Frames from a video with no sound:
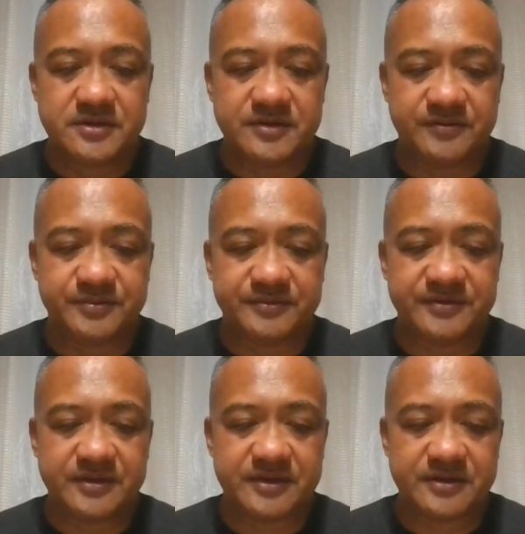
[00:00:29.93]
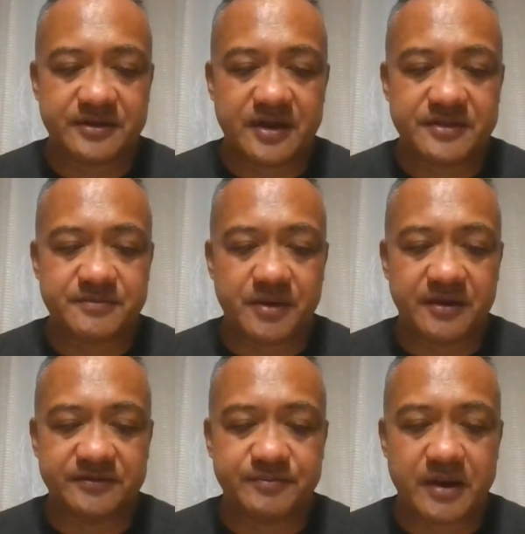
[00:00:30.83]
He was preceded in death by
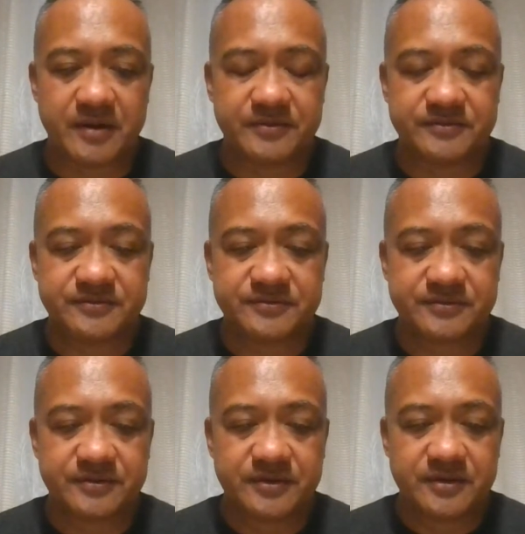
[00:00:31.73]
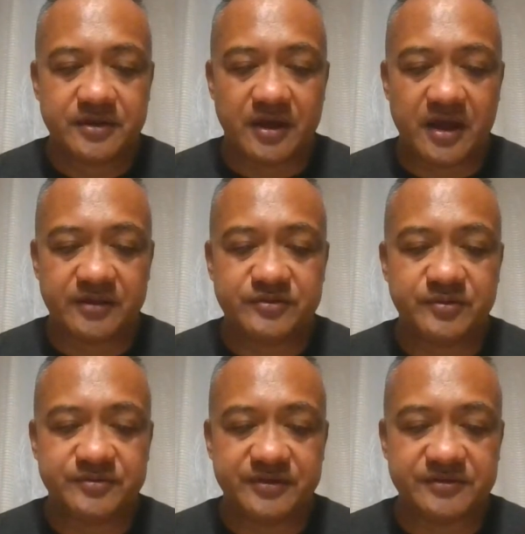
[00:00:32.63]
his parents and
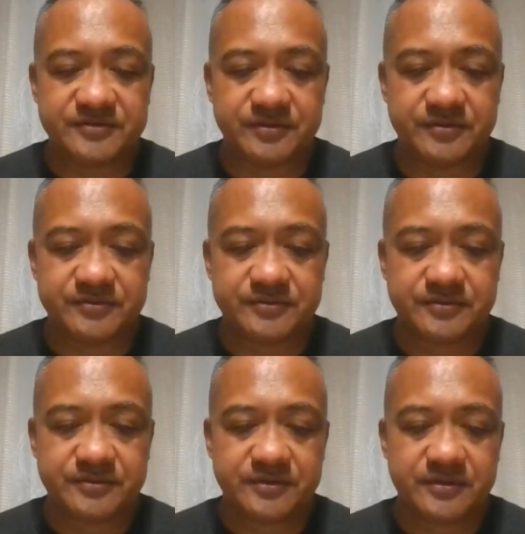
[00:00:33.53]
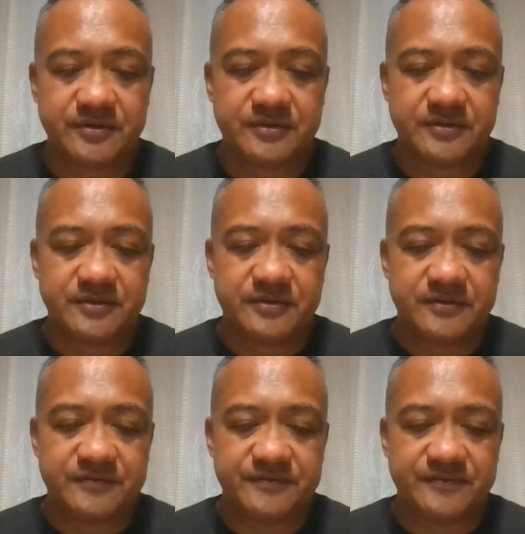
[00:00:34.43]
2 sisters,
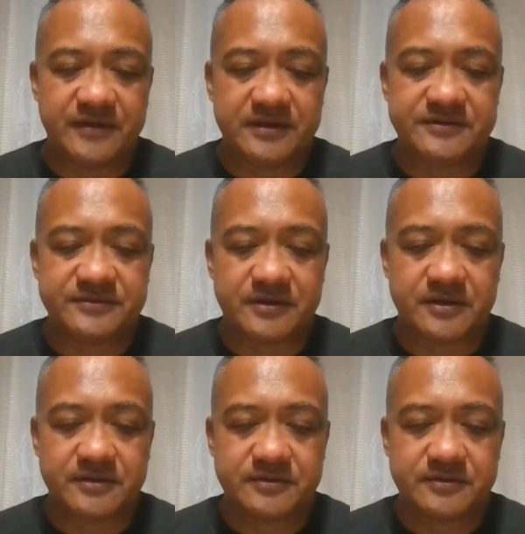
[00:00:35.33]
Felisa,